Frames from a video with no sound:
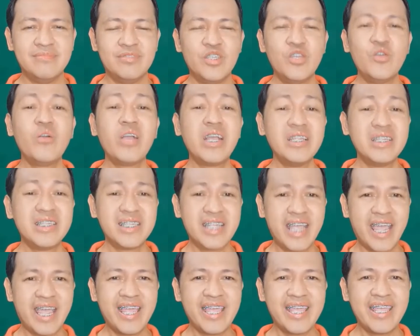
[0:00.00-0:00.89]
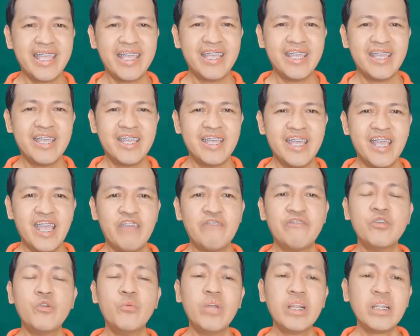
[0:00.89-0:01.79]
You can say,
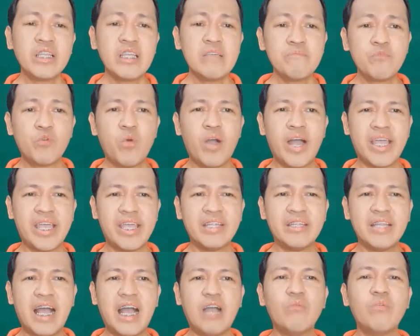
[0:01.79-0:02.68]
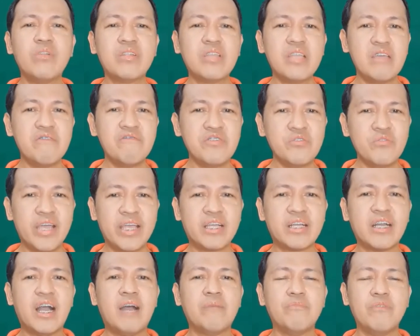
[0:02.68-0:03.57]
if you will keep quiet, I will give you a
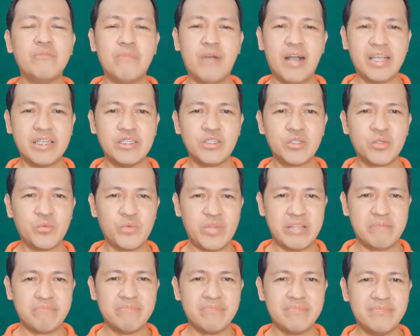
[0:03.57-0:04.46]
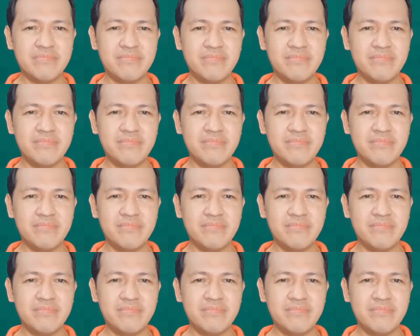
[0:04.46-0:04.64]
cup of ice cream.